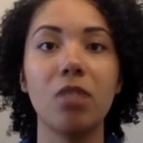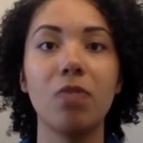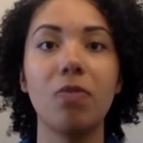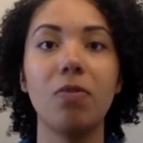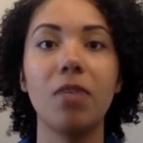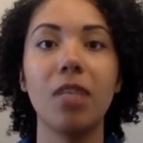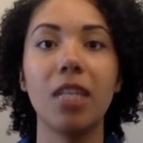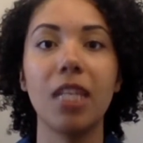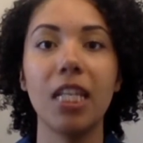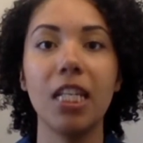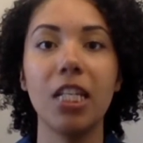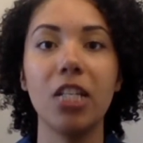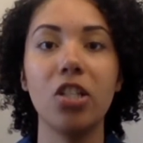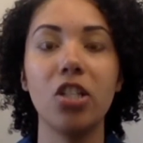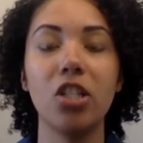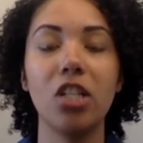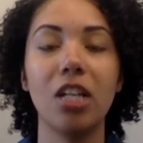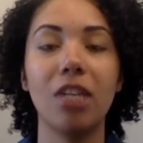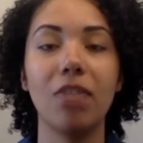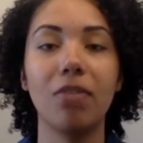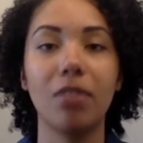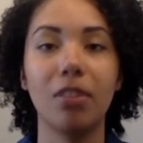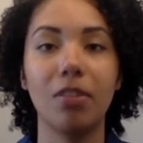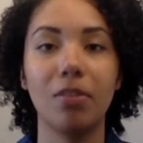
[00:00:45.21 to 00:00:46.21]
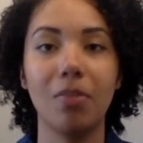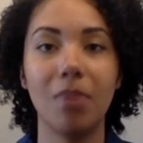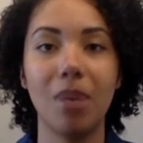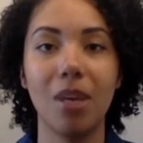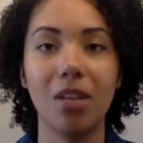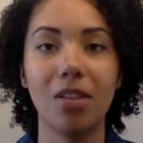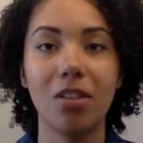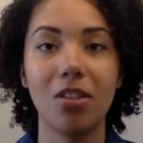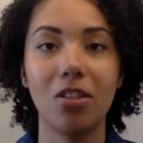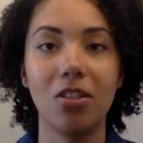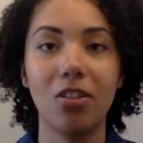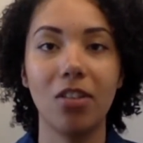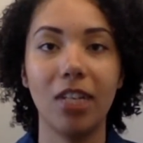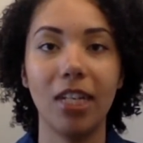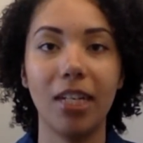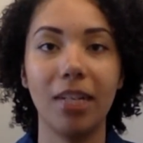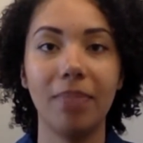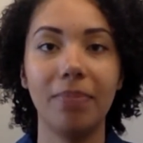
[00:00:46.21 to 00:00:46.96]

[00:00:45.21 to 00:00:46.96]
for each level of mastery.